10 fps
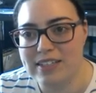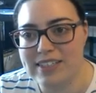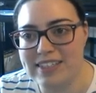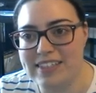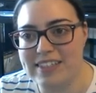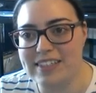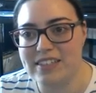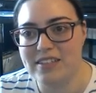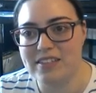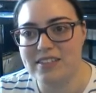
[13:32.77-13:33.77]

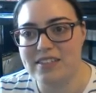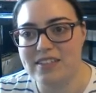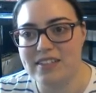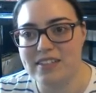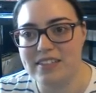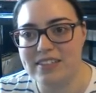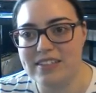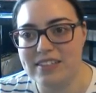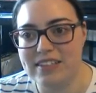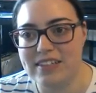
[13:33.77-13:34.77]

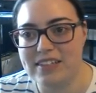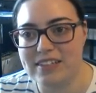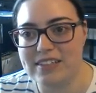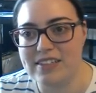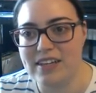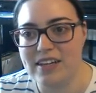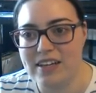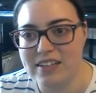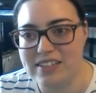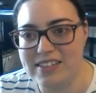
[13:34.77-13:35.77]

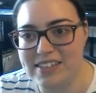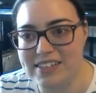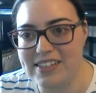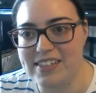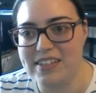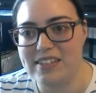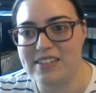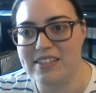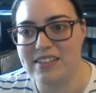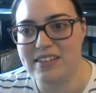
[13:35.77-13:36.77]

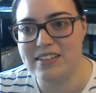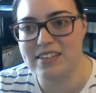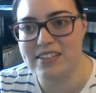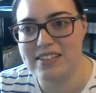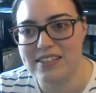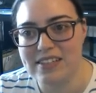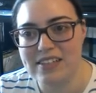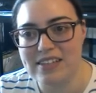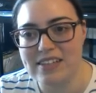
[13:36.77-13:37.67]
(no one is talking)